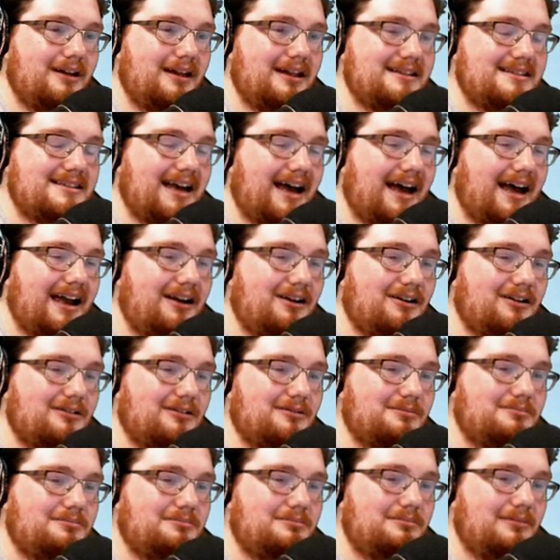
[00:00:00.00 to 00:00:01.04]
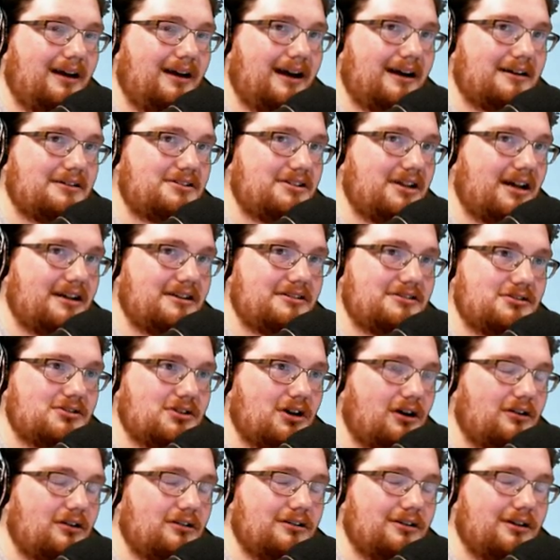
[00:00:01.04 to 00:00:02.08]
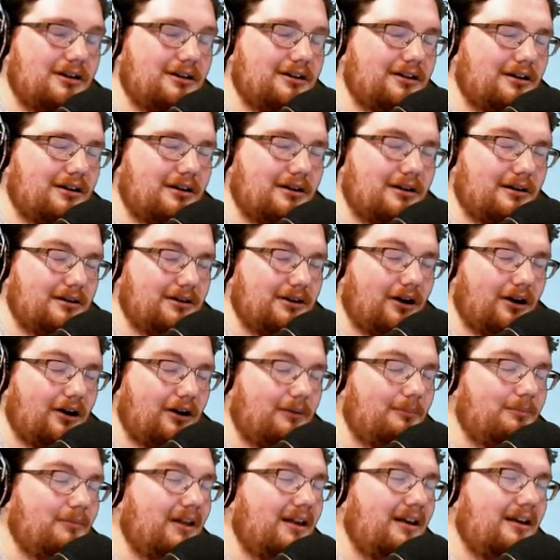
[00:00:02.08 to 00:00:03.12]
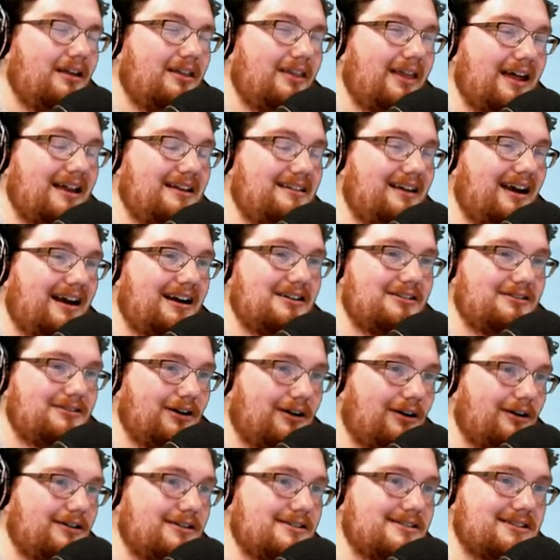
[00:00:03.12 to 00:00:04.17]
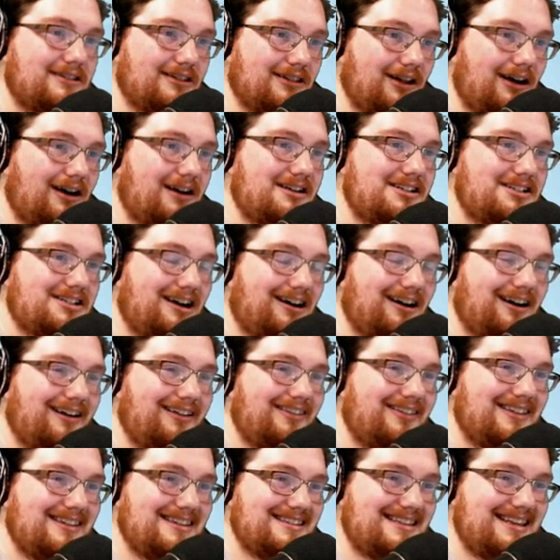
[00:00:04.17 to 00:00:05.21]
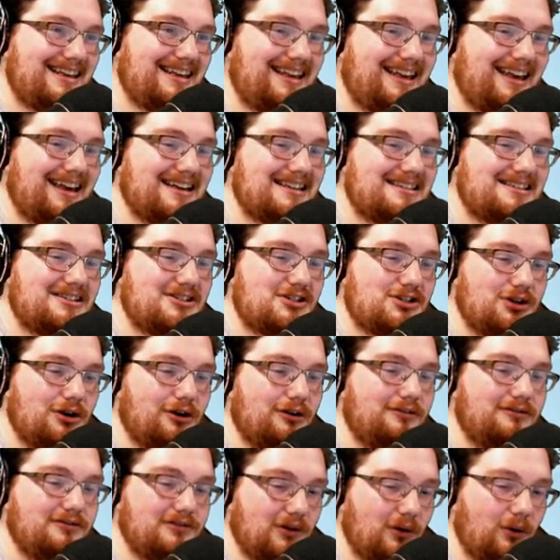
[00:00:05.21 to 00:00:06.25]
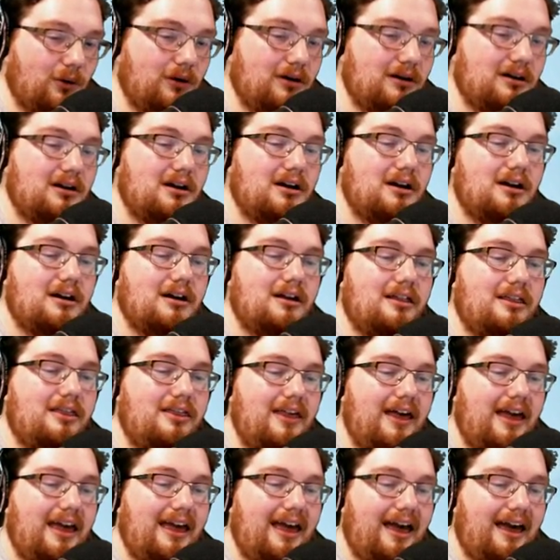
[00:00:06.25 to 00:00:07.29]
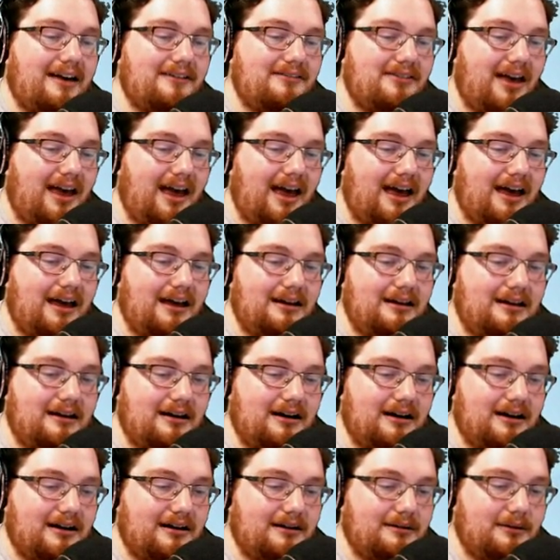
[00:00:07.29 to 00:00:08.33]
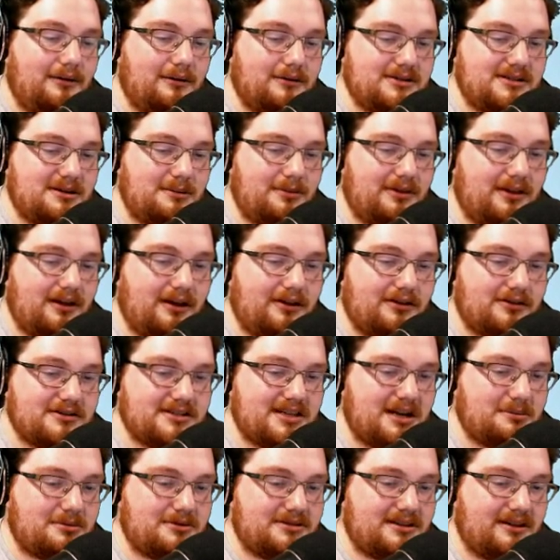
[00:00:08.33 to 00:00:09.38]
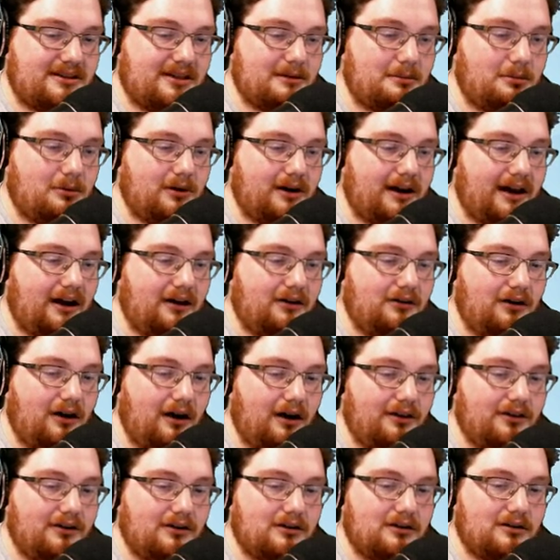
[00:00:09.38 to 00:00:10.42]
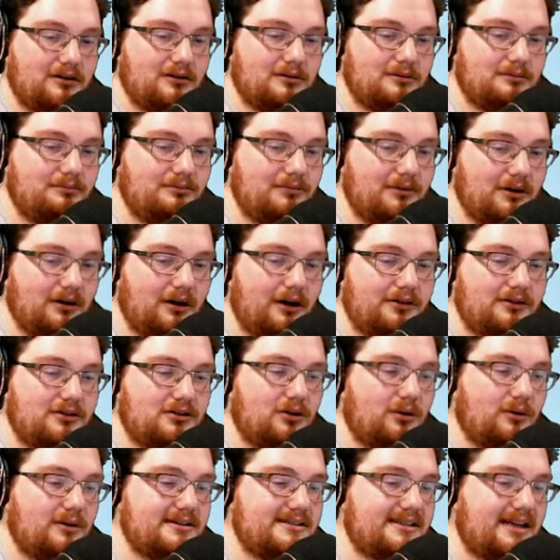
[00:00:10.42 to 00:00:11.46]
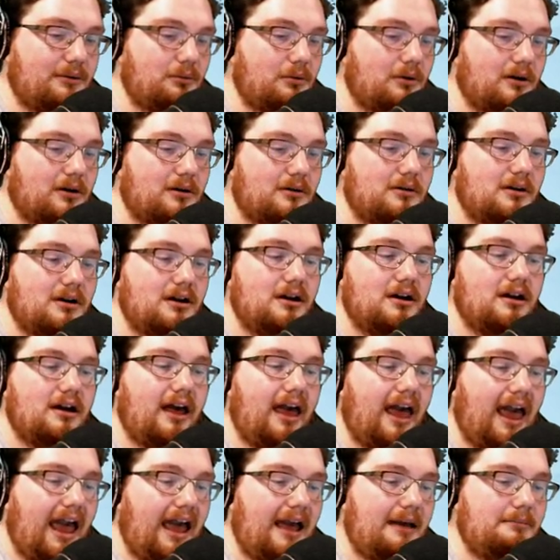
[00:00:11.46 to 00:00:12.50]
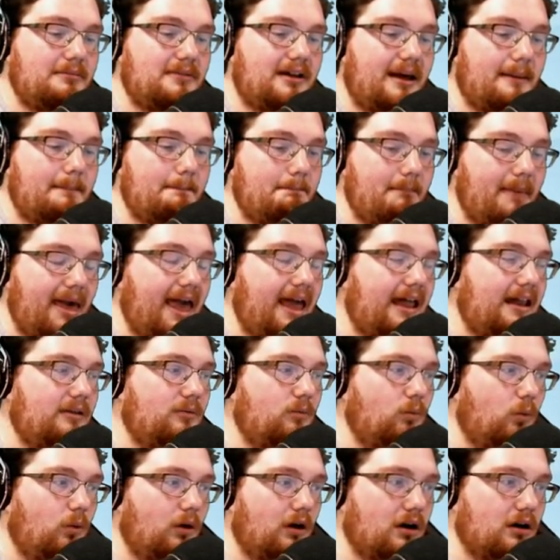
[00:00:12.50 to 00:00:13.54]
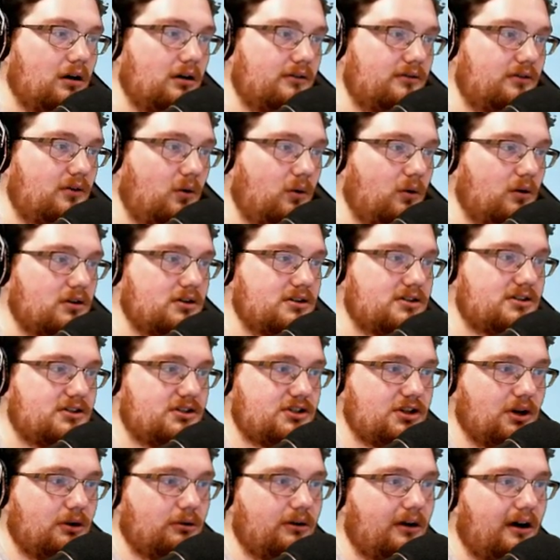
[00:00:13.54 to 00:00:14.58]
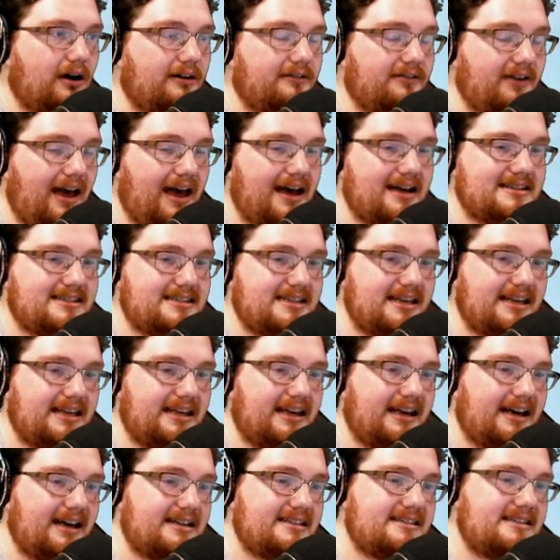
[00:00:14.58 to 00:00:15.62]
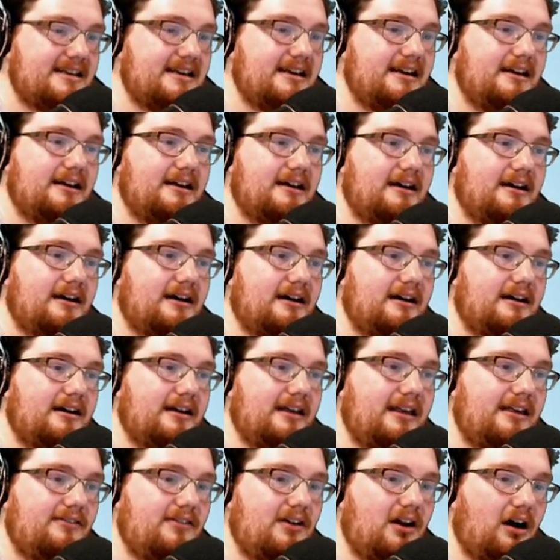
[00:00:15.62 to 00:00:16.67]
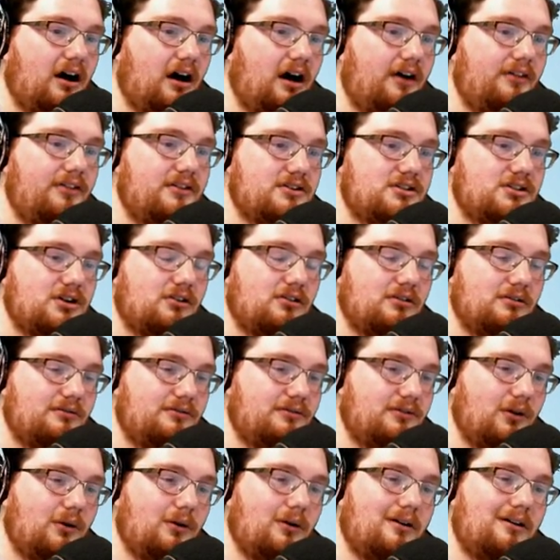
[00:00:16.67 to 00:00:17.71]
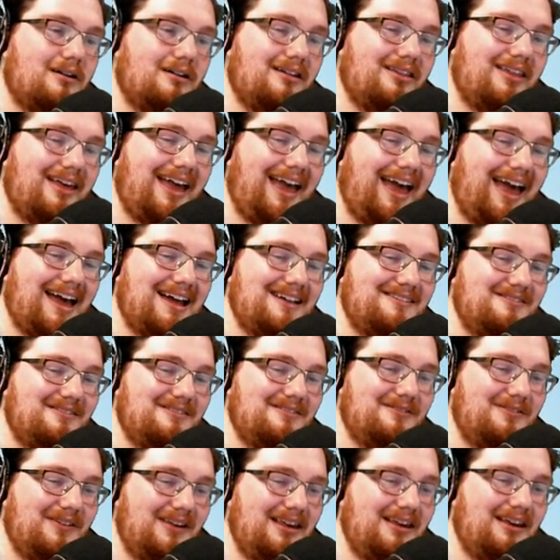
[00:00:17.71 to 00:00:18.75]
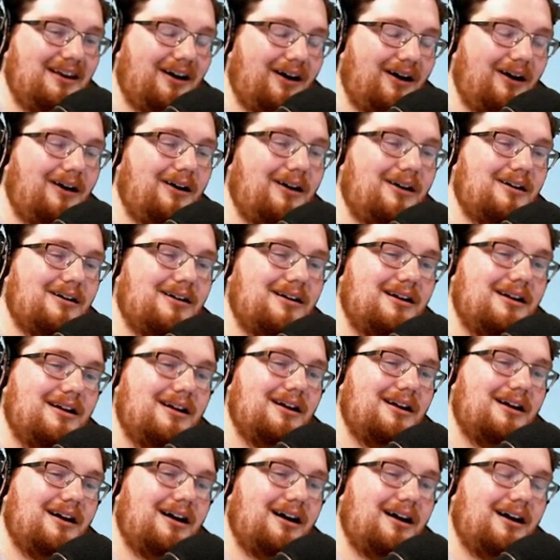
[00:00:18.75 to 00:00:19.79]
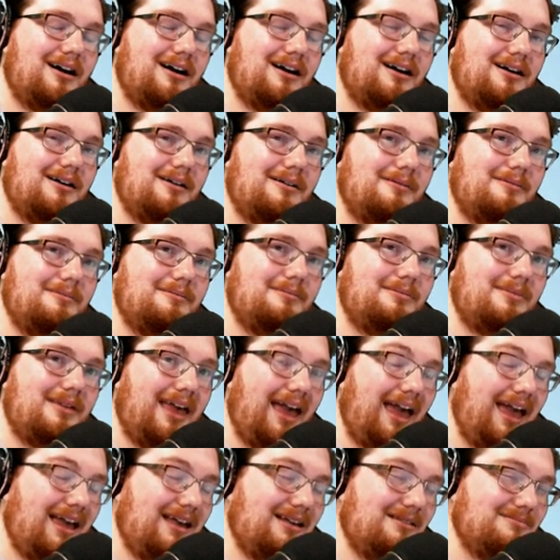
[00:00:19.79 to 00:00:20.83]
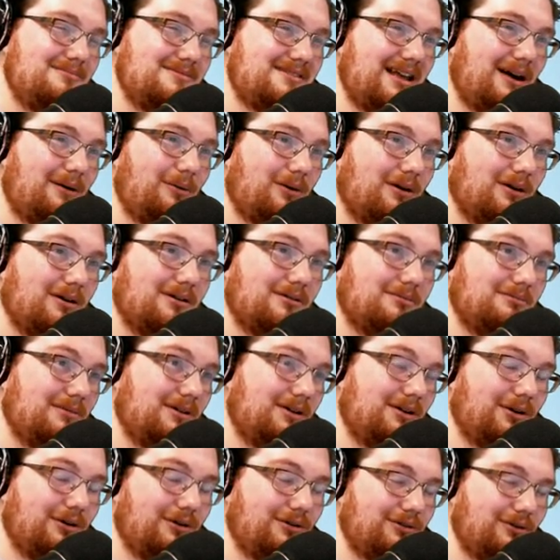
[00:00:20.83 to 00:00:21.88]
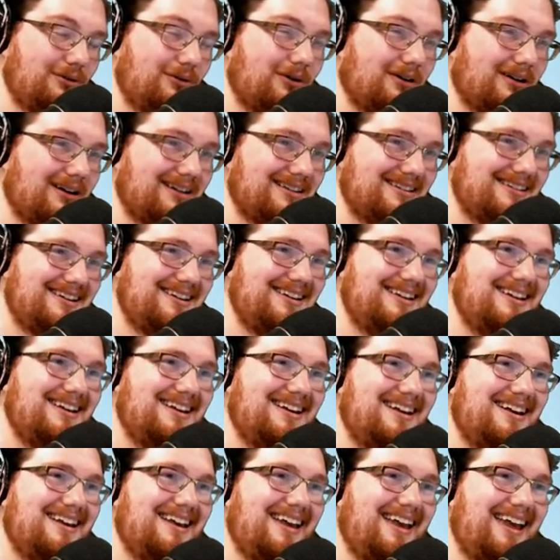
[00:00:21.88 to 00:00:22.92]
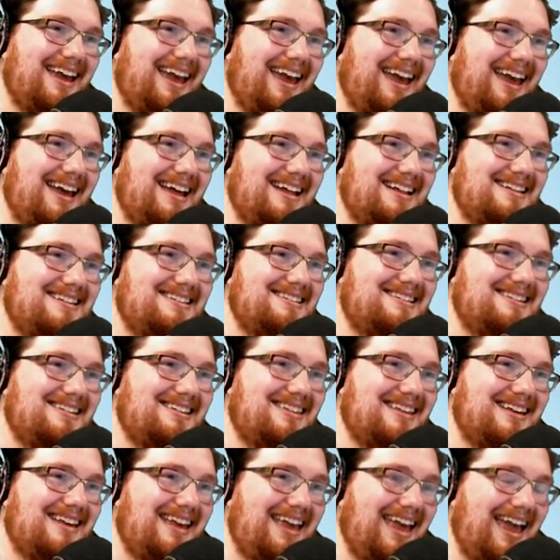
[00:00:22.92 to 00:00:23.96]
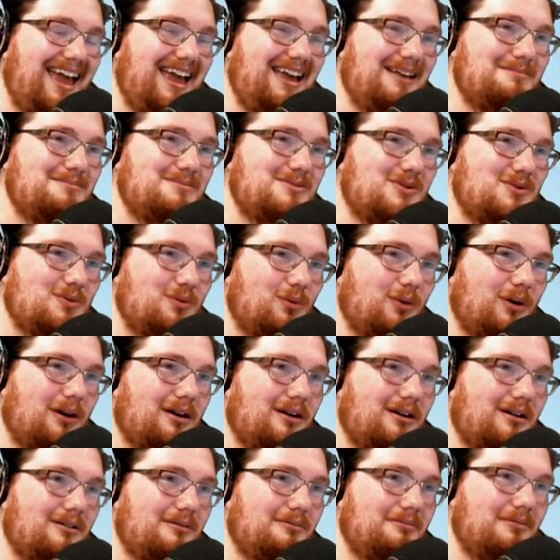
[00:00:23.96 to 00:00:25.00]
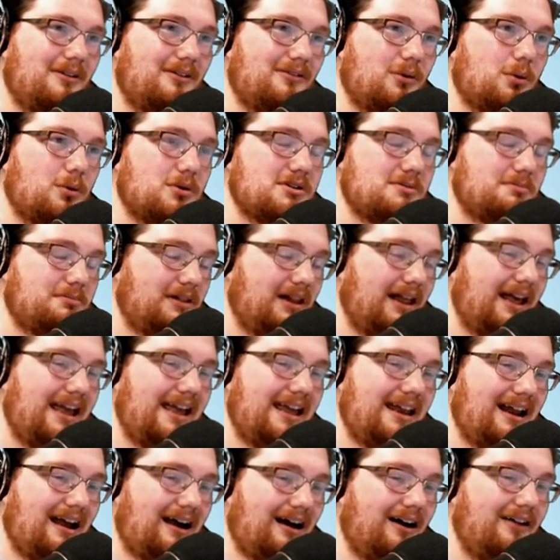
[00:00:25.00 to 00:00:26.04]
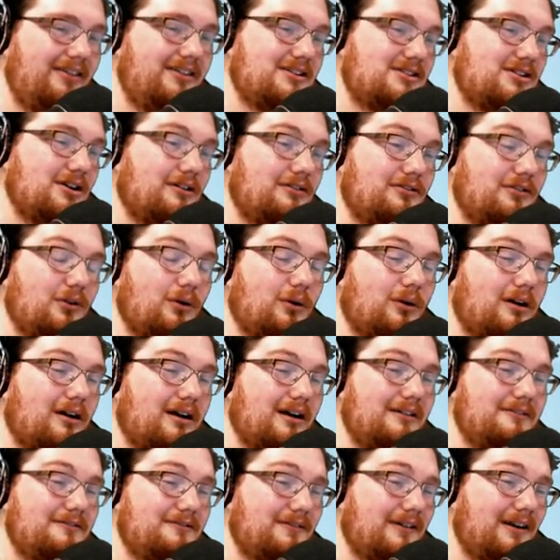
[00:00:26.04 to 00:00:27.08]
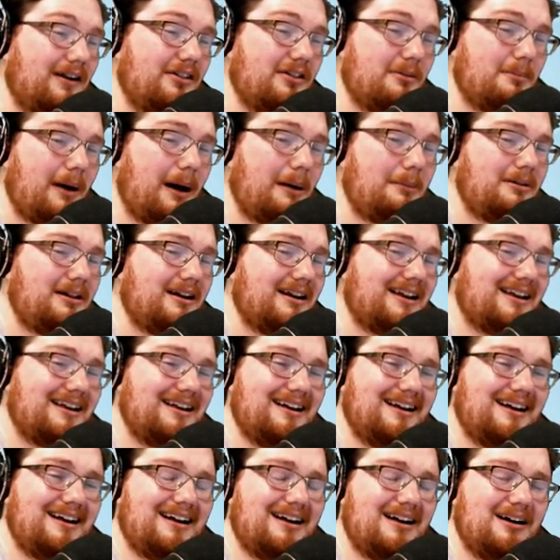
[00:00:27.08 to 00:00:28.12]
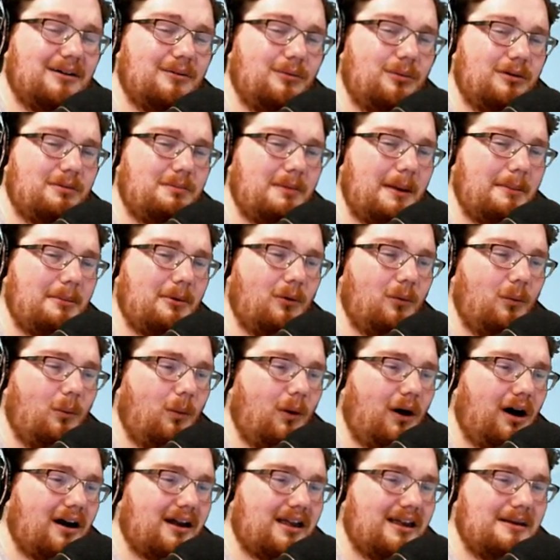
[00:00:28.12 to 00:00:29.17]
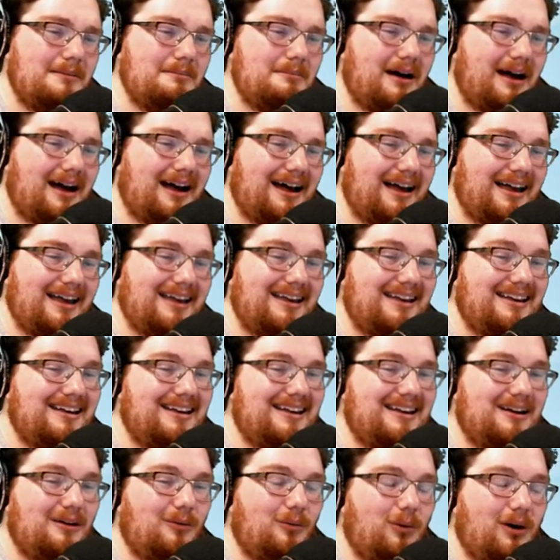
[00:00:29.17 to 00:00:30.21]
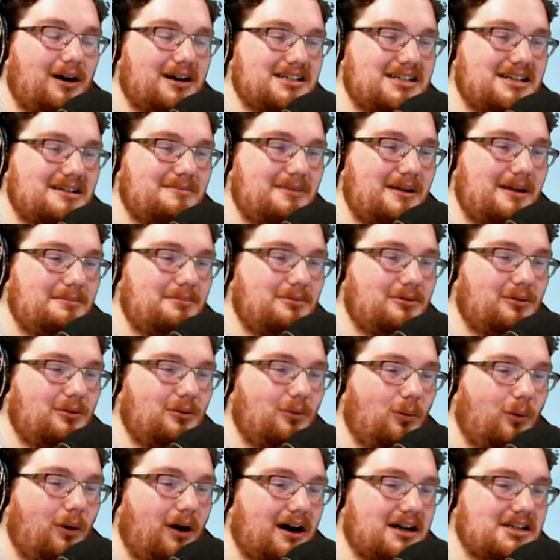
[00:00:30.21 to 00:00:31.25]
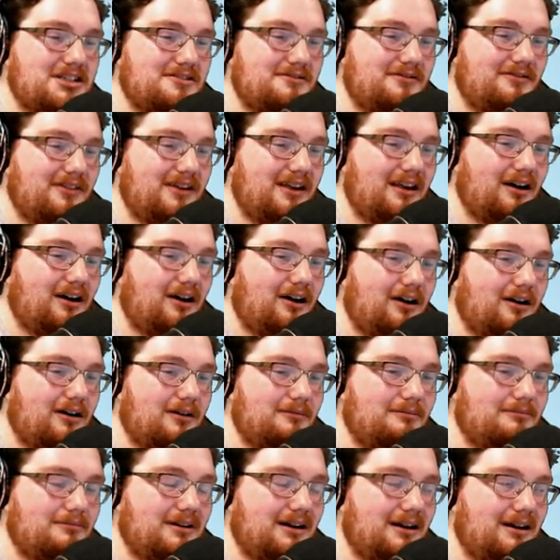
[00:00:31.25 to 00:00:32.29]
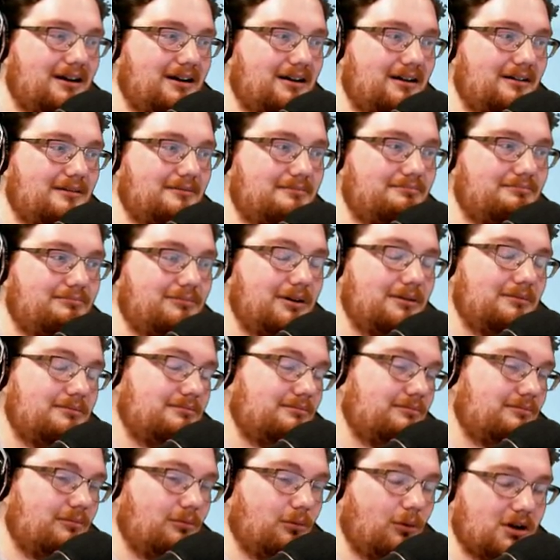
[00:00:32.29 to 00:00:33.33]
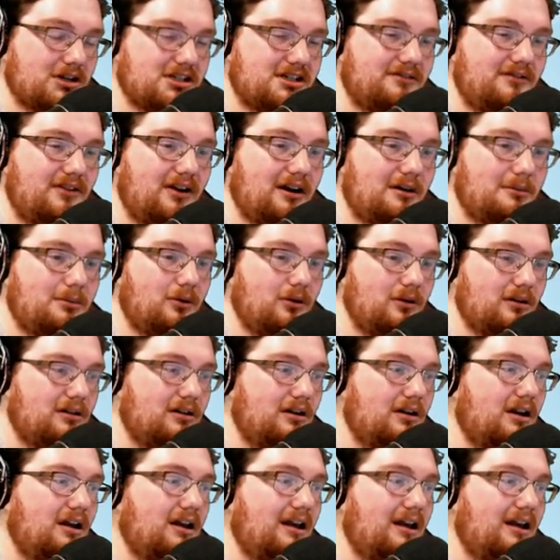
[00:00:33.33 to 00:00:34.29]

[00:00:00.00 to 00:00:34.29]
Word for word: entire, I, I just call it a, a doll. The entire dolls launch on the C E S show floor. They have had, uh, you know, some of the other examples that they point out, other, you know, other toys that were aimed at men were, of course, shown off at C E S. Uh, even on the showroom floor, they had V R uh, games that were adult-oriented, and the games were, of course, played on the show floor in front of the public, uh, with people walking by, watching people watch V R, uh, well, watching V R porn.